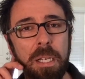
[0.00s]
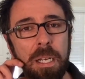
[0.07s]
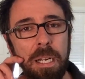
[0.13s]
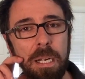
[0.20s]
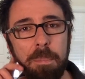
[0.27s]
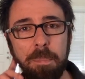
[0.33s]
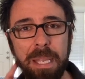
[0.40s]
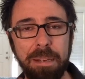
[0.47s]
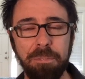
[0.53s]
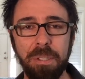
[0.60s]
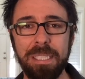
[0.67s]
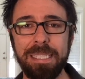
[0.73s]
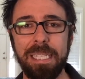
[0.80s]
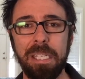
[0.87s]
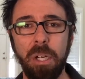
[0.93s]
Every
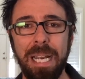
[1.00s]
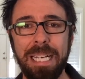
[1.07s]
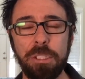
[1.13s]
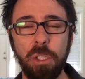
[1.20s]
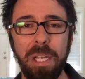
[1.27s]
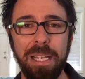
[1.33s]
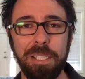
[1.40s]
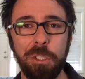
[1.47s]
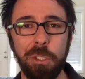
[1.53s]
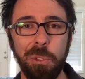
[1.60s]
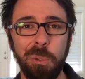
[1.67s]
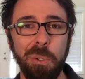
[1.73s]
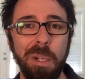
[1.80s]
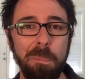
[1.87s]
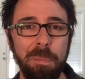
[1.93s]
year I try to
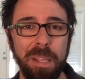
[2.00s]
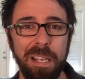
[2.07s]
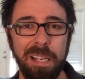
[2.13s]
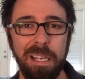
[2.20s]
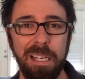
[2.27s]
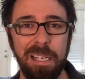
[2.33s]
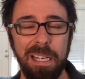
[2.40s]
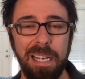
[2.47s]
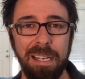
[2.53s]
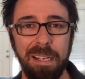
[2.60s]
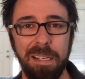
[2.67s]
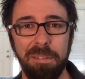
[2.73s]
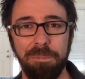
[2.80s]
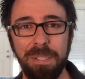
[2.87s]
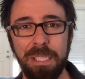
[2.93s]
do
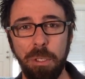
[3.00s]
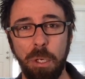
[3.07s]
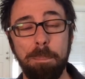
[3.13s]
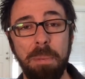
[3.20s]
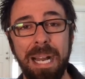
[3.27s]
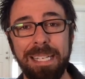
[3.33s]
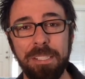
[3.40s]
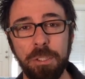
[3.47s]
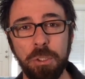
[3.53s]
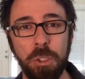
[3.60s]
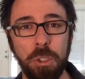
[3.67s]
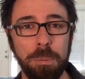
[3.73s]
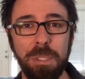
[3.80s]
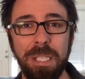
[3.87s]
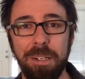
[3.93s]
a video on my
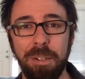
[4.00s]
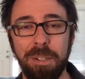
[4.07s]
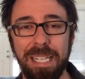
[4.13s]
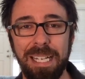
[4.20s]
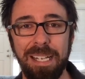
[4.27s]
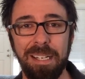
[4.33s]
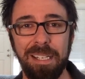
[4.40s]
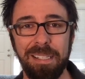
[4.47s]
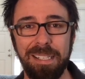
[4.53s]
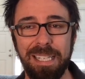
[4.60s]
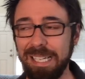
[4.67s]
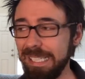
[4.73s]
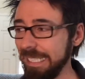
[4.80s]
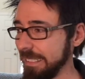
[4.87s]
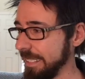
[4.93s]
YouTube channel
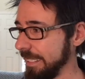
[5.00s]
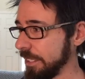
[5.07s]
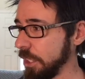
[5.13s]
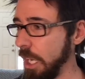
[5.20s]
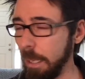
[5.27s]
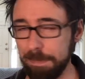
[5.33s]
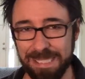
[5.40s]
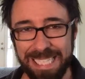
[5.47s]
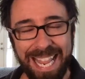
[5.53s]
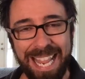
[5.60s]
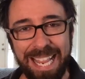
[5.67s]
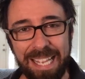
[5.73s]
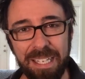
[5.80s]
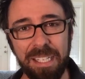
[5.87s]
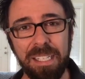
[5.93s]
that is the top
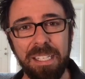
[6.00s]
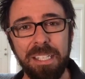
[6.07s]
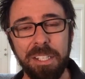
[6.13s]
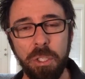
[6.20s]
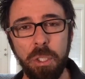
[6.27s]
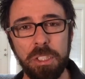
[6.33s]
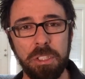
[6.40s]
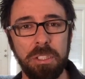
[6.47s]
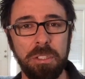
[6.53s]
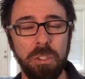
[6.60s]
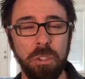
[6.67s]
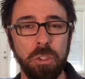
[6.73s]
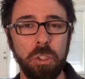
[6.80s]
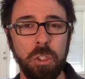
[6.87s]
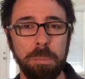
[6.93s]
10 Christian
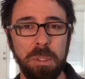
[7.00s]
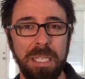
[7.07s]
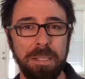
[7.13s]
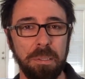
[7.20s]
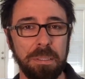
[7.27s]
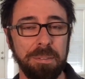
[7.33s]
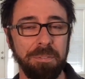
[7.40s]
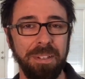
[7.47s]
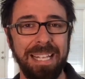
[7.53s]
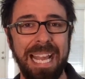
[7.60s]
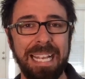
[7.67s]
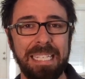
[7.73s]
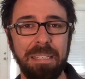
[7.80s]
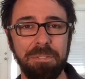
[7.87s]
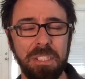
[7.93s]
YouTube channels for
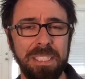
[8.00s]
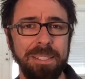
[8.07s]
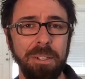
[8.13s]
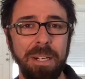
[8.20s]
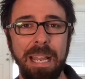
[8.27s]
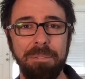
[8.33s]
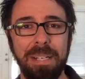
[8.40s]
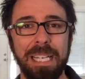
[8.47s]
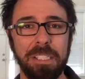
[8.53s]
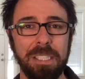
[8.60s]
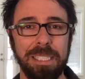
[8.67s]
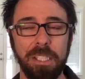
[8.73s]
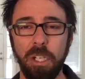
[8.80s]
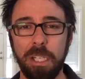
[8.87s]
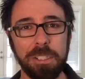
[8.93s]
that given year. I haven't
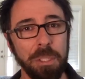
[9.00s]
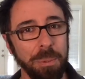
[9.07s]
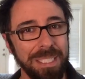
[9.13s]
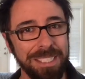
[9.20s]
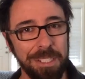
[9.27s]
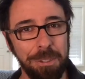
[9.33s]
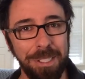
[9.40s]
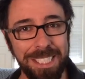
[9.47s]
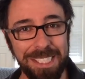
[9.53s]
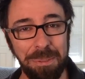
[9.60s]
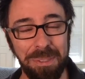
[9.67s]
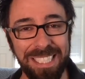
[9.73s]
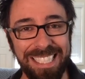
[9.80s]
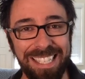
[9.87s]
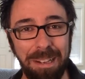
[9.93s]
actually got to it in
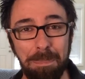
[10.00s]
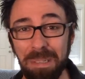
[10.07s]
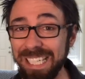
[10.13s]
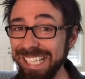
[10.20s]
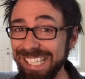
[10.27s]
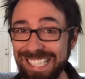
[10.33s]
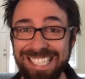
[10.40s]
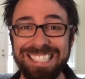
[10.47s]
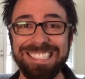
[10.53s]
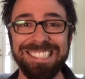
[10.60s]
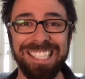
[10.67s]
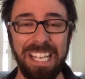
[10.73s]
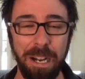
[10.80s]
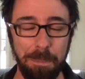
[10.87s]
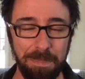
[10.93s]
2020 yet, but it is
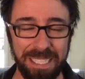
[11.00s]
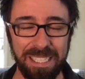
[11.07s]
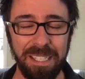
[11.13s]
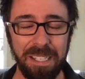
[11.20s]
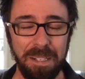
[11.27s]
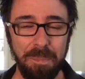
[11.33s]
coming.